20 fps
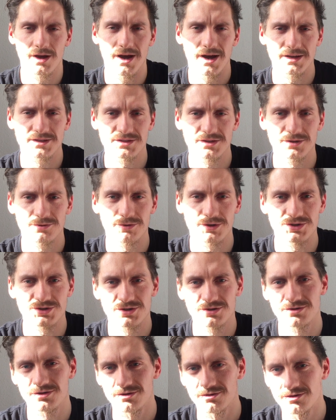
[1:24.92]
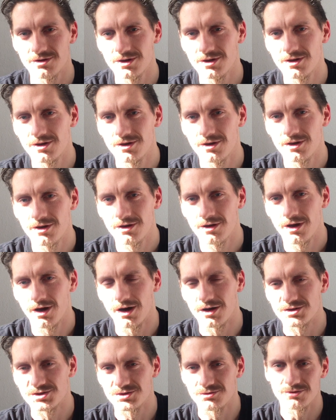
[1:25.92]
asking questions,
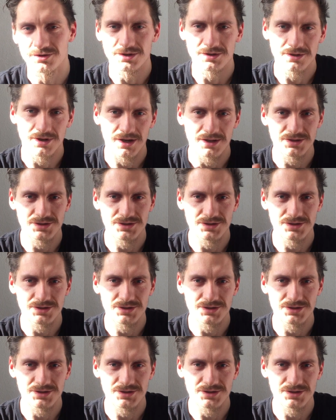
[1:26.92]
answering,